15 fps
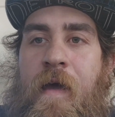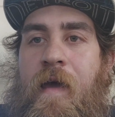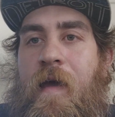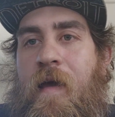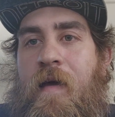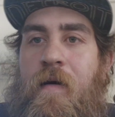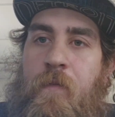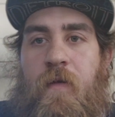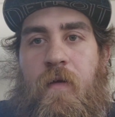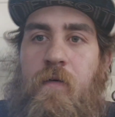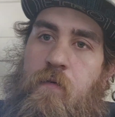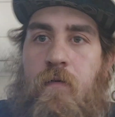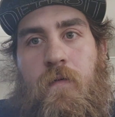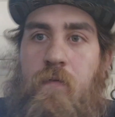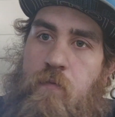I'm a
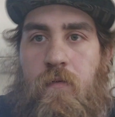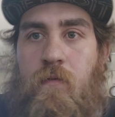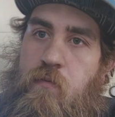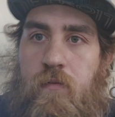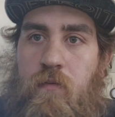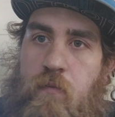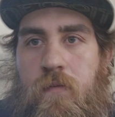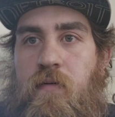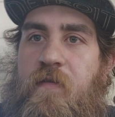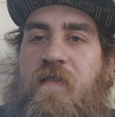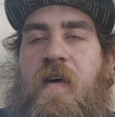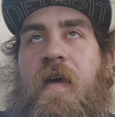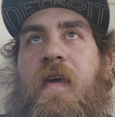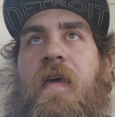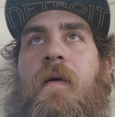little
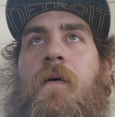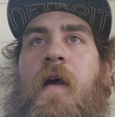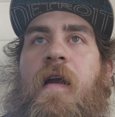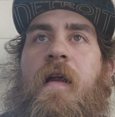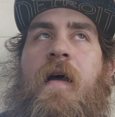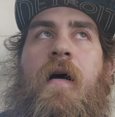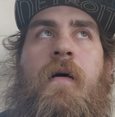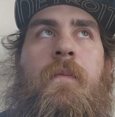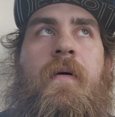shaky right now,